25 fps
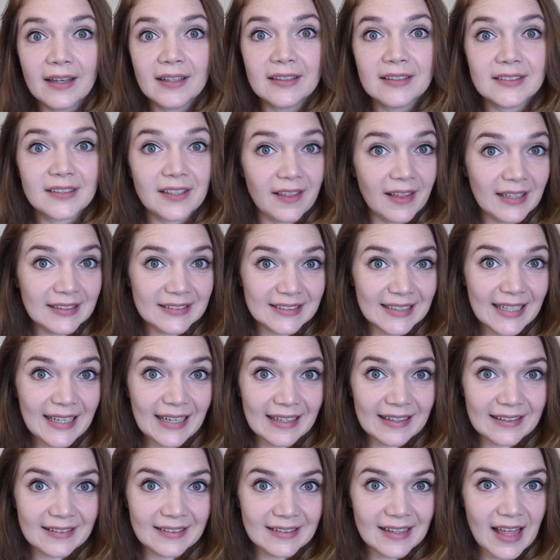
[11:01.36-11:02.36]
So that's
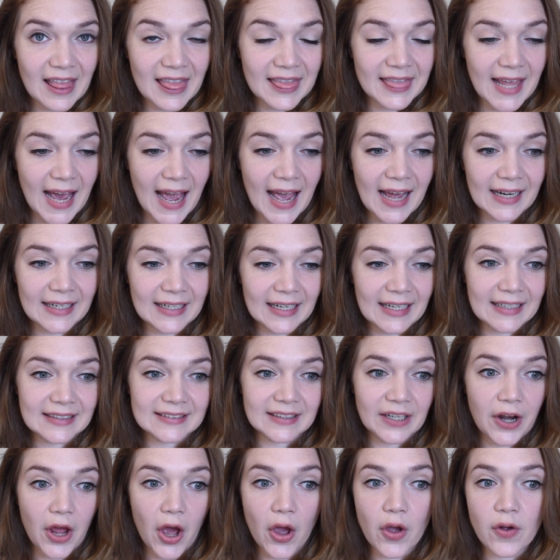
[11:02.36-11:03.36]
it. That
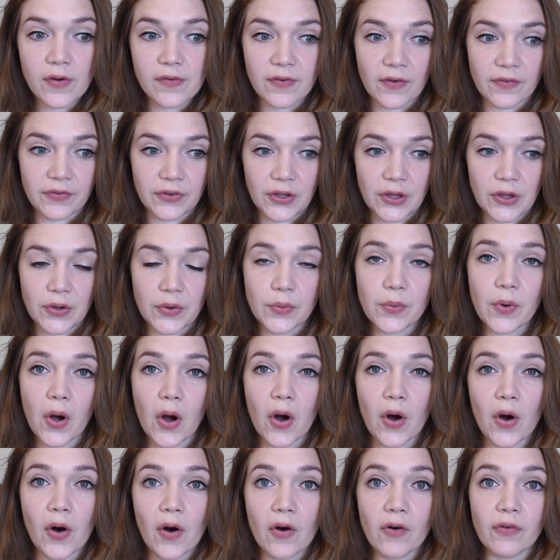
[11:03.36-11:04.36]
is an overview
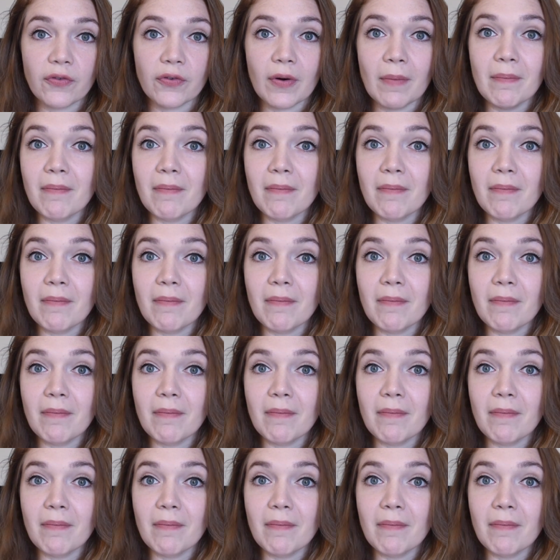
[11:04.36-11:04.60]
of